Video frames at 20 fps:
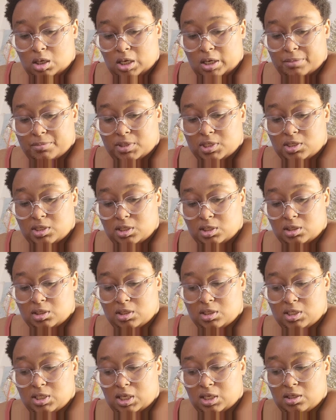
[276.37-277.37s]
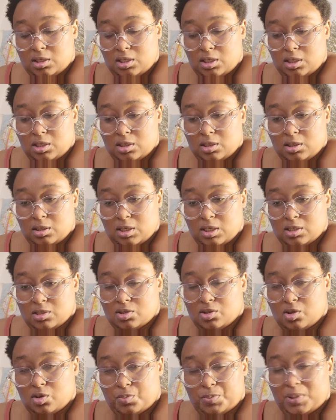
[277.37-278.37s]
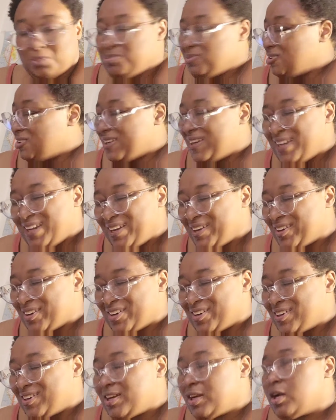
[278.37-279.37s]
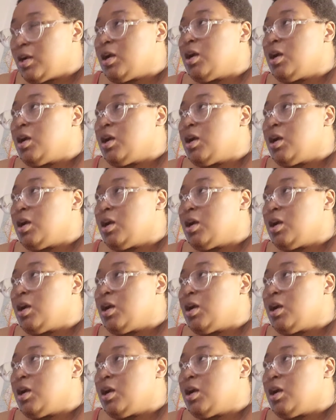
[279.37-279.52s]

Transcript: I'm still attending as though people are here.